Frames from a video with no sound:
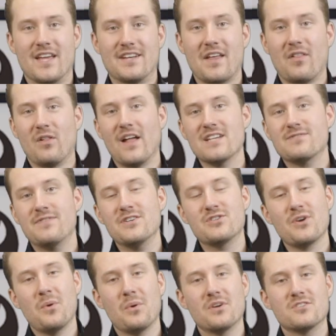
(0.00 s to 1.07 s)
Now the last
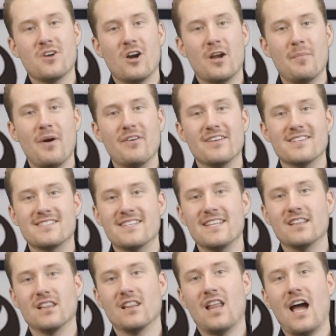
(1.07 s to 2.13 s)
feature I wanna talk about is
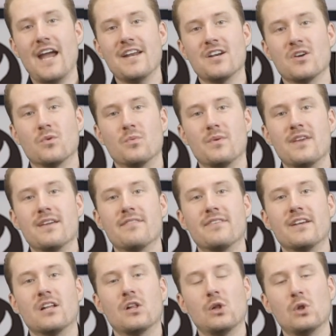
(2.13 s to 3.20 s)
the liner. We have
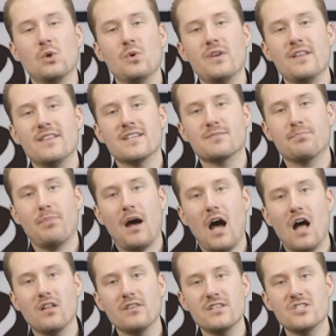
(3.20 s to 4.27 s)
included this
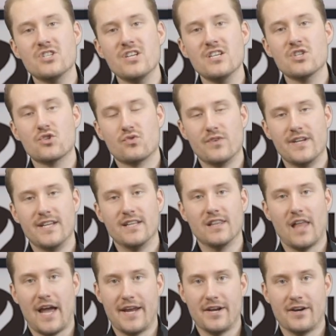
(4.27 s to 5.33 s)
Polygiene treated
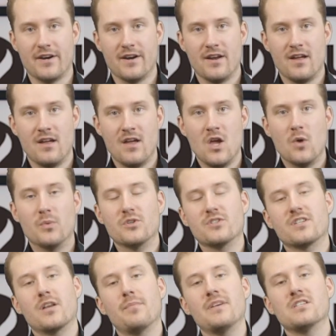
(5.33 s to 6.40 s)
liner, which
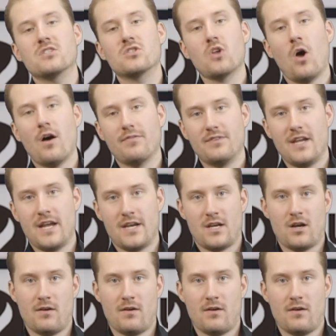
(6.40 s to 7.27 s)
is gonna be soft and